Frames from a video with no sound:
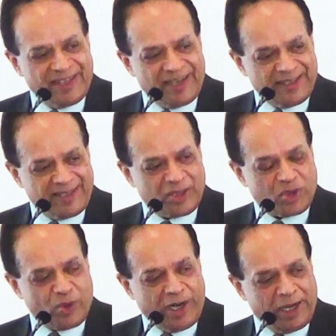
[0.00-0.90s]
there is a
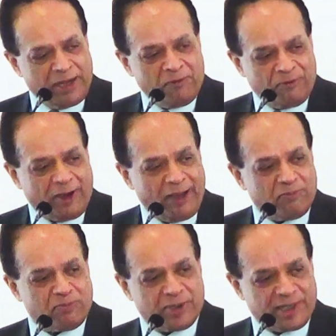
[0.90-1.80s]

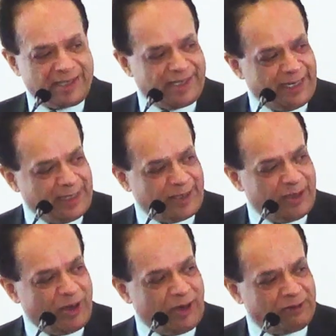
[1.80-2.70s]

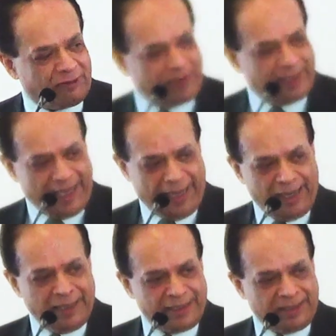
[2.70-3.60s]
25% of
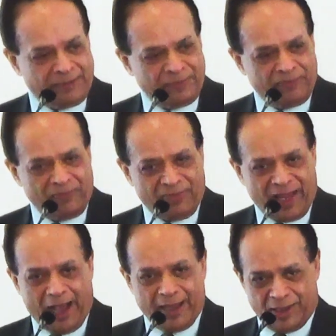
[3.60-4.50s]
that.
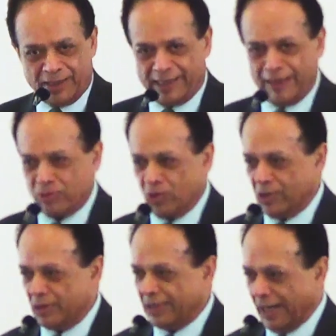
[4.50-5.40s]
I just came to
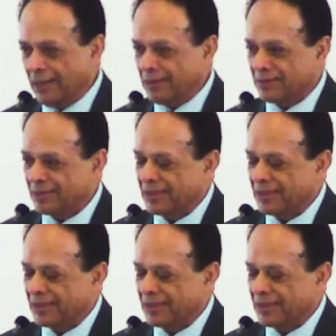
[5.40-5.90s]
learn that.